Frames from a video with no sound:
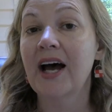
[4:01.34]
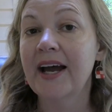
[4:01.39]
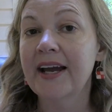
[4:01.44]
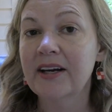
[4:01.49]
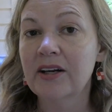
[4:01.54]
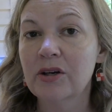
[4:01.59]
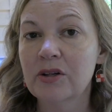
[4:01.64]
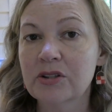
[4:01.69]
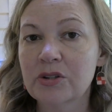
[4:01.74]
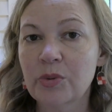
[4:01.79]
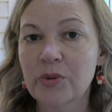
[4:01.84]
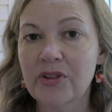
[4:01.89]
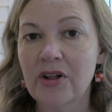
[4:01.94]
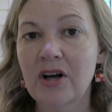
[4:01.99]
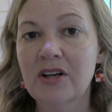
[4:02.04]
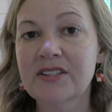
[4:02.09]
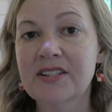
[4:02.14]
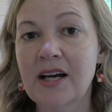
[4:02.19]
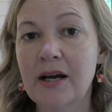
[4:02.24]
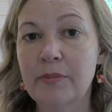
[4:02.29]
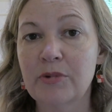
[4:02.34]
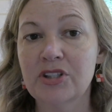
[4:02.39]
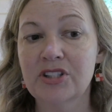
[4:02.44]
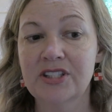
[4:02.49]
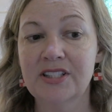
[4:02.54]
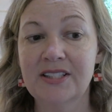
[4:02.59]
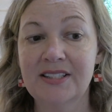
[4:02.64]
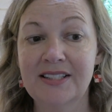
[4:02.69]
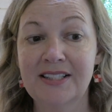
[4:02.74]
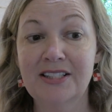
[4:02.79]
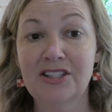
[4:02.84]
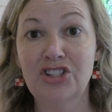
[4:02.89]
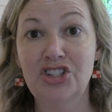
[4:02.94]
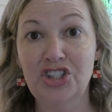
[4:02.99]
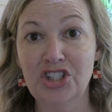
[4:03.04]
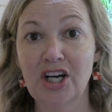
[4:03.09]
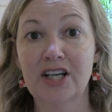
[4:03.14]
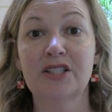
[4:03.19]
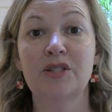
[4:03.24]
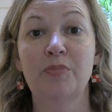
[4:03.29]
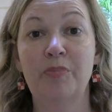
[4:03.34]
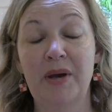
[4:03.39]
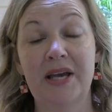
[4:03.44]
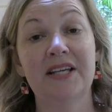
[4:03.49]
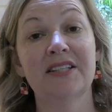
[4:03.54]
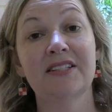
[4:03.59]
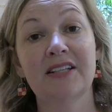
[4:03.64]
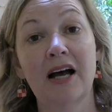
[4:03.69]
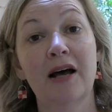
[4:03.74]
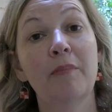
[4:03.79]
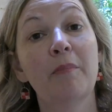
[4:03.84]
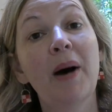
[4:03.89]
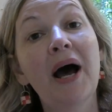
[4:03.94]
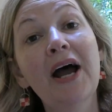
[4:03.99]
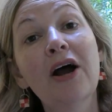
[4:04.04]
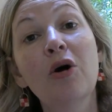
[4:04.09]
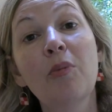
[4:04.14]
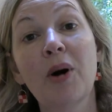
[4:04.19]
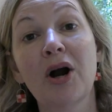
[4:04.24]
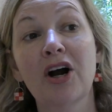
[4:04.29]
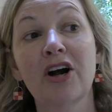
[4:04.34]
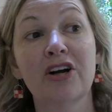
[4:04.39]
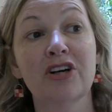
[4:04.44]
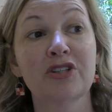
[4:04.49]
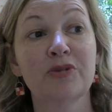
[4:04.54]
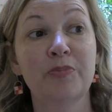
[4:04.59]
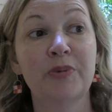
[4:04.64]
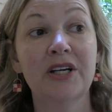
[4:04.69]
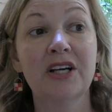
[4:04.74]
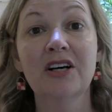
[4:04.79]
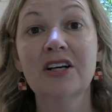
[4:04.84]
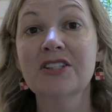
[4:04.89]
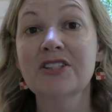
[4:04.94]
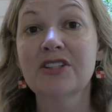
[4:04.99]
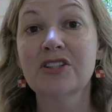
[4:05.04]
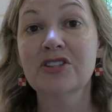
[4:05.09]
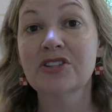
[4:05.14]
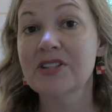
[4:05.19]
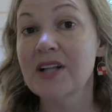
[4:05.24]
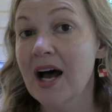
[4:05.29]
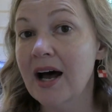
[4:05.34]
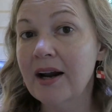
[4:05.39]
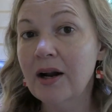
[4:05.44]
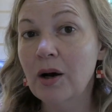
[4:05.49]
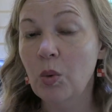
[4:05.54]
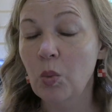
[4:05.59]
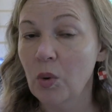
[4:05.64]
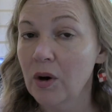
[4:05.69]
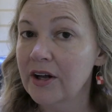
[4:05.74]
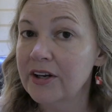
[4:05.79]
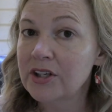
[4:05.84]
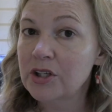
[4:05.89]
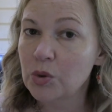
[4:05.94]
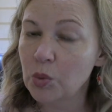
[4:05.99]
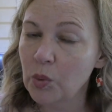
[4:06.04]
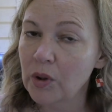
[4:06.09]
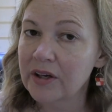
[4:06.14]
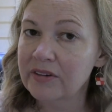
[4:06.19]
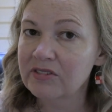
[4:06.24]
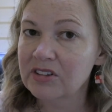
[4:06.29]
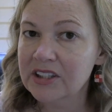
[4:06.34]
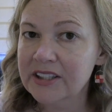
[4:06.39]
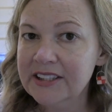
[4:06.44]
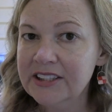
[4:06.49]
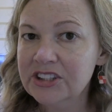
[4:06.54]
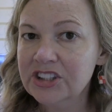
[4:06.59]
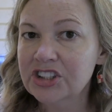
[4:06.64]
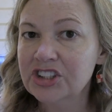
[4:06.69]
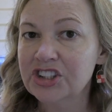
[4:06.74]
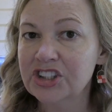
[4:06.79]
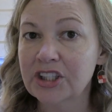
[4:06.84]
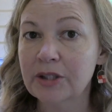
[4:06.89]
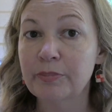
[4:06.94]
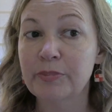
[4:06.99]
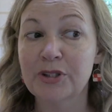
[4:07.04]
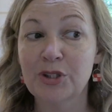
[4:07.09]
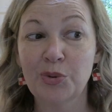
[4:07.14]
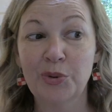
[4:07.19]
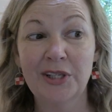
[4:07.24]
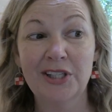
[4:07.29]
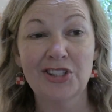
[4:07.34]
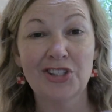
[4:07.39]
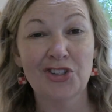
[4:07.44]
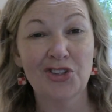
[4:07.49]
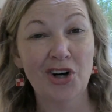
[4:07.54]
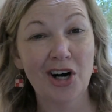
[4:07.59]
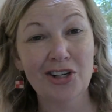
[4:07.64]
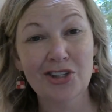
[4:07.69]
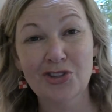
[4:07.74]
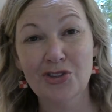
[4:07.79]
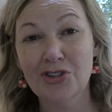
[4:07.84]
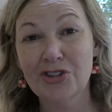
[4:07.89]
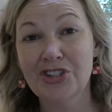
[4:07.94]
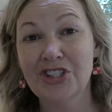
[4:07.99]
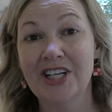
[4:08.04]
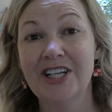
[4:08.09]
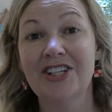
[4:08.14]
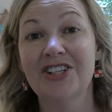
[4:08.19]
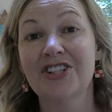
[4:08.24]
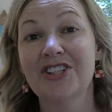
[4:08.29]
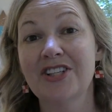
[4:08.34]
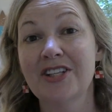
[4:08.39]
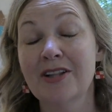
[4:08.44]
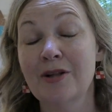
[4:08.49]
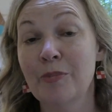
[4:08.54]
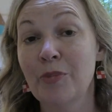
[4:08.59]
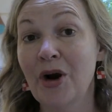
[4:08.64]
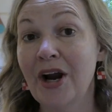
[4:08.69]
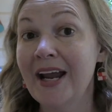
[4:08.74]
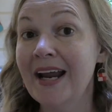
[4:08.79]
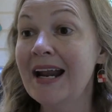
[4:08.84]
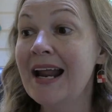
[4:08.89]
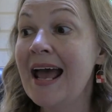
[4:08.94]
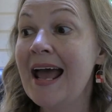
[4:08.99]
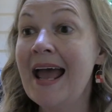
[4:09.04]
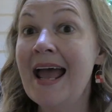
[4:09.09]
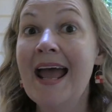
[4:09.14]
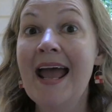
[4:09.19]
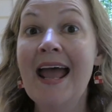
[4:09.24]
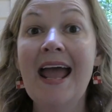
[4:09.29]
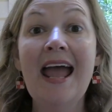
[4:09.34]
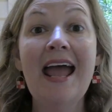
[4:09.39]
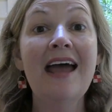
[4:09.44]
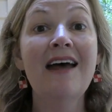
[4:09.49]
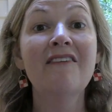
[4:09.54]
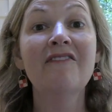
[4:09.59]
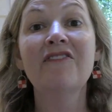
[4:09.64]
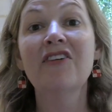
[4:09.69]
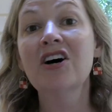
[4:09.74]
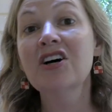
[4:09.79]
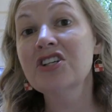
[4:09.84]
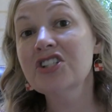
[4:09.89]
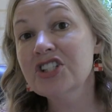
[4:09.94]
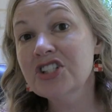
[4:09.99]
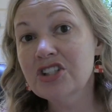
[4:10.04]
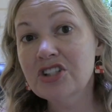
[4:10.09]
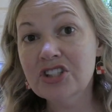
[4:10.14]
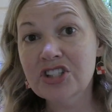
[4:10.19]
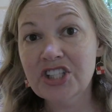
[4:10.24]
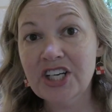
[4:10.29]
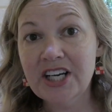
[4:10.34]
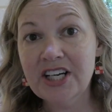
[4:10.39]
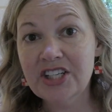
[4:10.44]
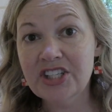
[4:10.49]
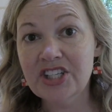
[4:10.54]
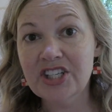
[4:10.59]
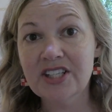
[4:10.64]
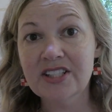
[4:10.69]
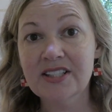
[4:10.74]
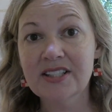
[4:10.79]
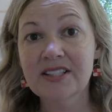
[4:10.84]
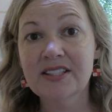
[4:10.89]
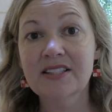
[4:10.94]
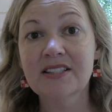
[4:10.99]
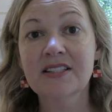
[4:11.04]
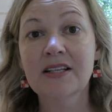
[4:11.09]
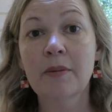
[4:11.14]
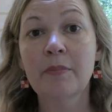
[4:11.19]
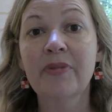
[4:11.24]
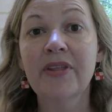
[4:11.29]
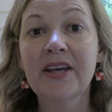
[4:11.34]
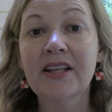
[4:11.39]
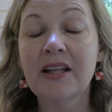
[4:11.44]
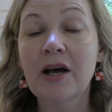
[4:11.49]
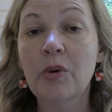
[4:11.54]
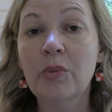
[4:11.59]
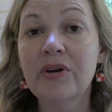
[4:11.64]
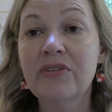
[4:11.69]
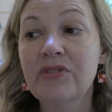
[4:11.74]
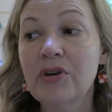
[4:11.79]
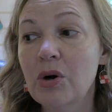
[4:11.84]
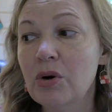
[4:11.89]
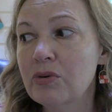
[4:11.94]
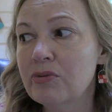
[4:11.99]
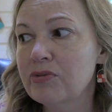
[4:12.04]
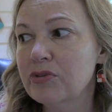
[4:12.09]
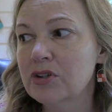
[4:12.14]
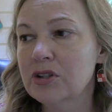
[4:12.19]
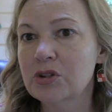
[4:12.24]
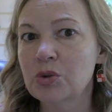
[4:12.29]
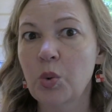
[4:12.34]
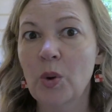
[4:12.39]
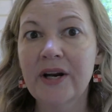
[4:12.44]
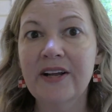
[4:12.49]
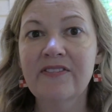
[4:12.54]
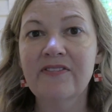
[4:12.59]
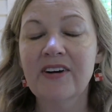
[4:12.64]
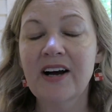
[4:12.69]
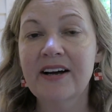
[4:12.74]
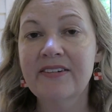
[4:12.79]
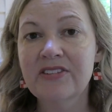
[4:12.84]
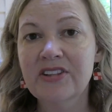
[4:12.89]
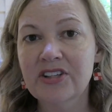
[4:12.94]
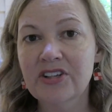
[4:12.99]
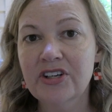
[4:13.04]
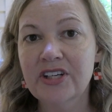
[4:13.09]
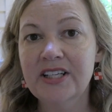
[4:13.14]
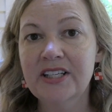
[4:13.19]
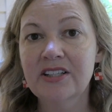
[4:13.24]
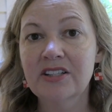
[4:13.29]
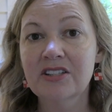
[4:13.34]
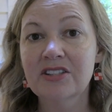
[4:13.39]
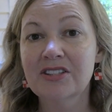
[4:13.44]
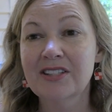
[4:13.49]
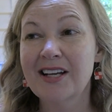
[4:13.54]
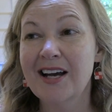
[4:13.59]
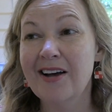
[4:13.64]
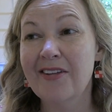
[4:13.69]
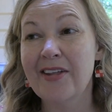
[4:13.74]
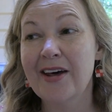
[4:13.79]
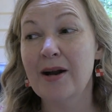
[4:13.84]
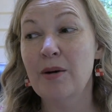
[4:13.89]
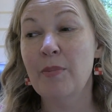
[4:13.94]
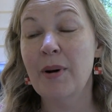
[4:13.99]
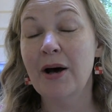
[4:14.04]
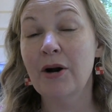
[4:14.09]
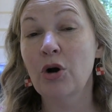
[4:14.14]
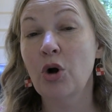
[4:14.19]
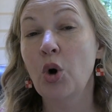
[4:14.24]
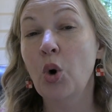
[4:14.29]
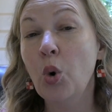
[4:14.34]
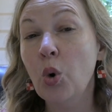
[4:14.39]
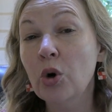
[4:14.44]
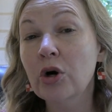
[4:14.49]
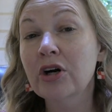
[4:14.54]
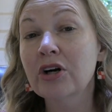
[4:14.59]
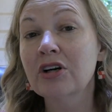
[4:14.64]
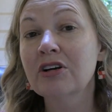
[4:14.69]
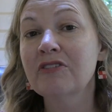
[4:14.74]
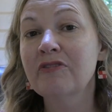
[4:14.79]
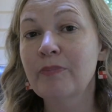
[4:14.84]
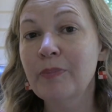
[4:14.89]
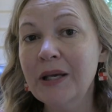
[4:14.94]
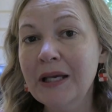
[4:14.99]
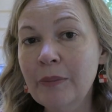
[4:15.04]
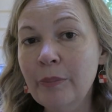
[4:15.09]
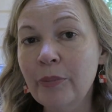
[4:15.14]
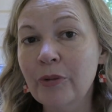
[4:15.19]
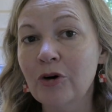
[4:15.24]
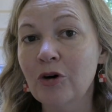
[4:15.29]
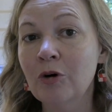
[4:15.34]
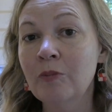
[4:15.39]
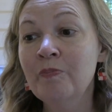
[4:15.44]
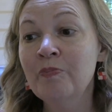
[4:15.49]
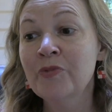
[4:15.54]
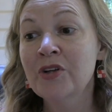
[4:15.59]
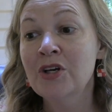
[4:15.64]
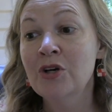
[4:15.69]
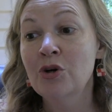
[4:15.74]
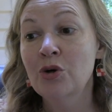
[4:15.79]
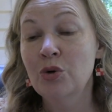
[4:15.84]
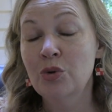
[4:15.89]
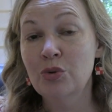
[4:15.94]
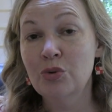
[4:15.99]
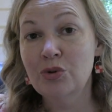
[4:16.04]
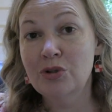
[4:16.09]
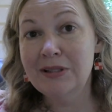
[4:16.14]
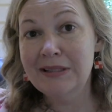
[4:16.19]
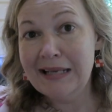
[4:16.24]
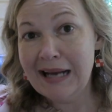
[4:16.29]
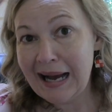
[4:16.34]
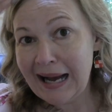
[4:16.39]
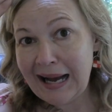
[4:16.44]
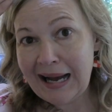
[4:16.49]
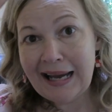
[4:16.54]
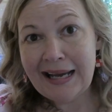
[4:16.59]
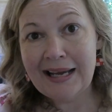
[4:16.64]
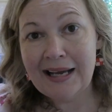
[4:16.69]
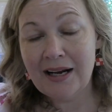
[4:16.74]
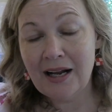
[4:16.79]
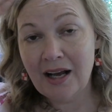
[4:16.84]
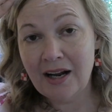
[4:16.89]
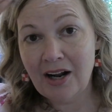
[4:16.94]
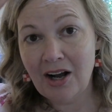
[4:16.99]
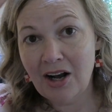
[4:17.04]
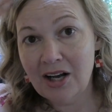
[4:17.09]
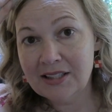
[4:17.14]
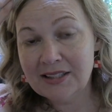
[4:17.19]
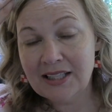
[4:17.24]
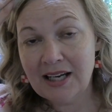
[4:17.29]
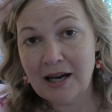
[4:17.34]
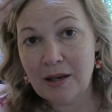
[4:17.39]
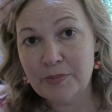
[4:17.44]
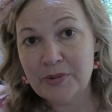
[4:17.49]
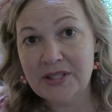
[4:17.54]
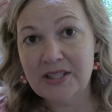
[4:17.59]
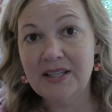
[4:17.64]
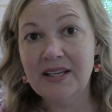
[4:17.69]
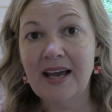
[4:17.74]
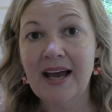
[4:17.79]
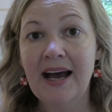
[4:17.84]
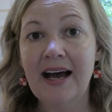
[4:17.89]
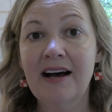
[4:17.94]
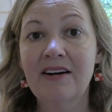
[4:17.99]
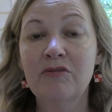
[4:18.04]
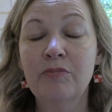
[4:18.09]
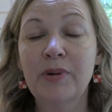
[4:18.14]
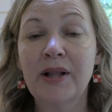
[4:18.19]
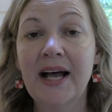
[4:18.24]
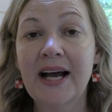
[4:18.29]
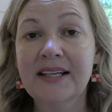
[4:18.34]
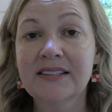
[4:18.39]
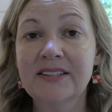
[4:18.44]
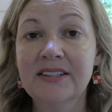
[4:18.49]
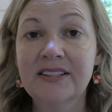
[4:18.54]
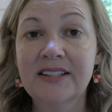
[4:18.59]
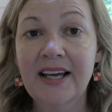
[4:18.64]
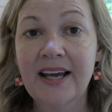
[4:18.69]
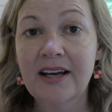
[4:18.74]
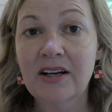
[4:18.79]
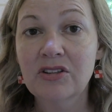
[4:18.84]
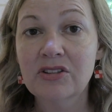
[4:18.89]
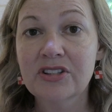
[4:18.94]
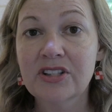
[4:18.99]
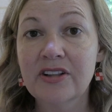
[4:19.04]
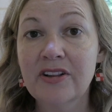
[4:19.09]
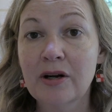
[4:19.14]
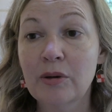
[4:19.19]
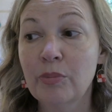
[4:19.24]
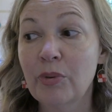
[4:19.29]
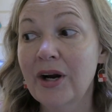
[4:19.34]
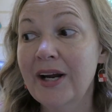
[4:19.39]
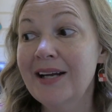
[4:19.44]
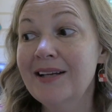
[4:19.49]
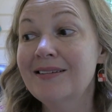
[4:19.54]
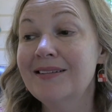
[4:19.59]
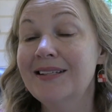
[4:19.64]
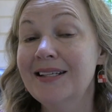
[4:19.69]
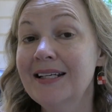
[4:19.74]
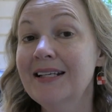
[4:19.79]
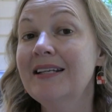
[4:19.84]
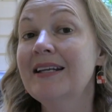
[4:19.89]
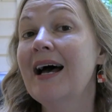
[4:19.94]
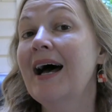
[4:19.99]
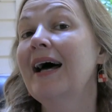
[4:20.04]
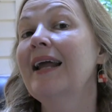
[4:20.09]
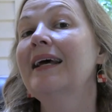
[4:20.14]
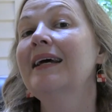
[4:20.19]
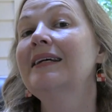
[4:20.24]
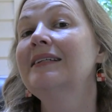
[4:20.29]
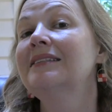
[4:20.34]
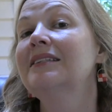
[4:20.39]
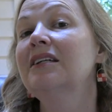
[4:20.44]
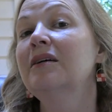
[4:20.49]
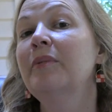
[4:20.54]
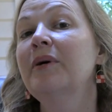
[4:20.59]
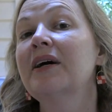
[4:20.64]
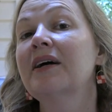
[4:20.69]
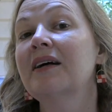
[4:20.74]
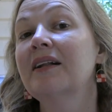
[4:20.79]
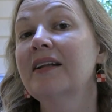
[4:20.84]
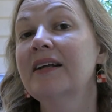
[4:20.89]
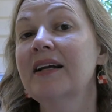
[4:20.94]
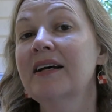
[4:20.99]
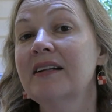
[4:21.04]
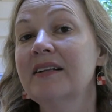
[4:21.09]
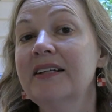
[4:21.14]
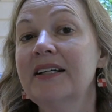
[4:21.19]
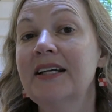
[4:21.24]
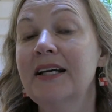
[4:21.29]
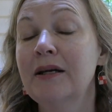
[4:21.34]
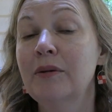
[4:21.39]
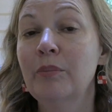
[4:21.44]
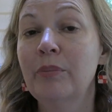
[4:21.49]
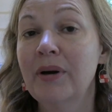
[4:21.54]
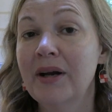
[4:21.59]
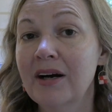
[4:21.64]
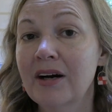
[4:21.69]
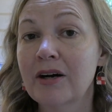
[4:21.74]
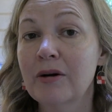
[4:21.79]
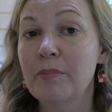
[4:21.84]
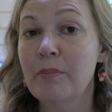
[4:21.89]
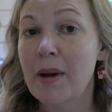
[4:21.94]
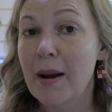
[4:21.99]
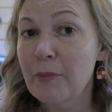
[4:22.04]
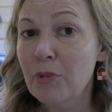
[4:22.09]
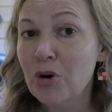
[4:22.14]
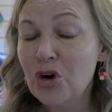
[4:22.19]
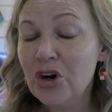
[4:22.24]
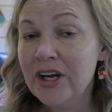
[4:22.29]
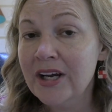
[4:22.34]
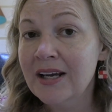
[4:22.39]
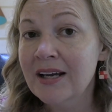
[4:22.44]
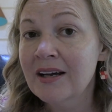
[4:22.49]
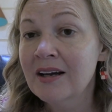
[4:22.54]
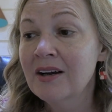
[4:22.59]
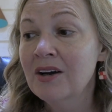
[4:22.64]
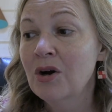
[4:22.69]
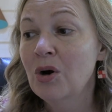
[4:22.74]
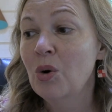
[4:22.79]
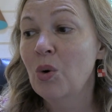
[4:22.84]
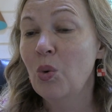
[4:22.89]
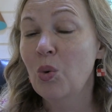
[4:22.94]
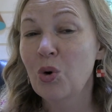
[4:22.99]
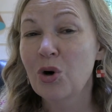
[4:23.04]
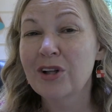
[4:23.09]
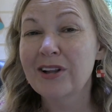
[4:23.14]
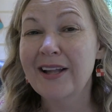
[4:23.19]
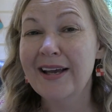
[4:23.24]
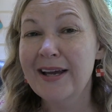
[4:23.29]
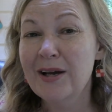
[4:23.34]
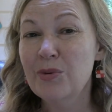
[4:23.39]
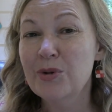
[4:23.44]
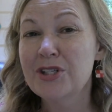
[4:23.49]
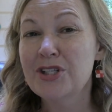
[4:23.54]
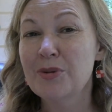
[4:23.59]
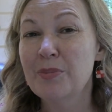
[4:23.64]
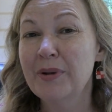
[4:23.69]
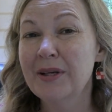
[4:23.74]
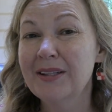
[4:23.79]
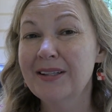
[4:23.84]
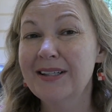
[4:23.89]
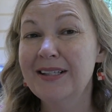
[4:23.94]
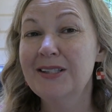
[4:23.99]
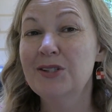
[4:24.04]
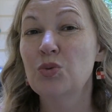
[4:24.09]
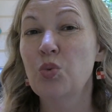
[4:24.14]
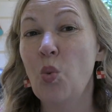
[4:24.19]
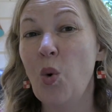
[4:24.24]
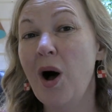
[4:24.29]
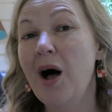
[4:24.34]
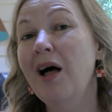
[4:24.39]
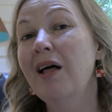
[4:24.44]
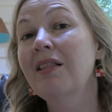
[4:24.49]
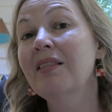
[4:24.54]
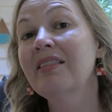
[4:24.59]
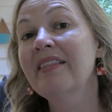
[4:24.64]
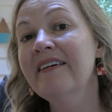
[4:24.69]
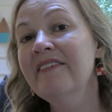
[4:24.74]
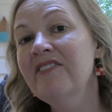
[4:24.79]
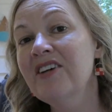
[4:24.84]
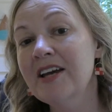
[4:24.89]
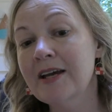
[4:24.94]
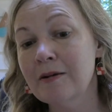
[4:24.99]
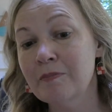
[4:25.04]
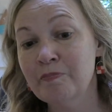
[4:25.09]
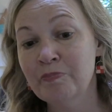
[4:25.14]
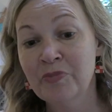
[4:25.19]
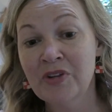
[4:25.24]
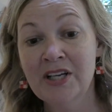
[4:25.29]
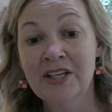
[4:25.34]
diagnosed with Alzheimer's disease just based on biomarkers, because there's not a one-to-one relationship between structural changes in the brain and functional changes. This is something that we've known for 25, 30 years now, that about a quarter of people who die in an autopsy have plaques and tangles in their brain did not exhibit clinically impaired memory or language abilities while living.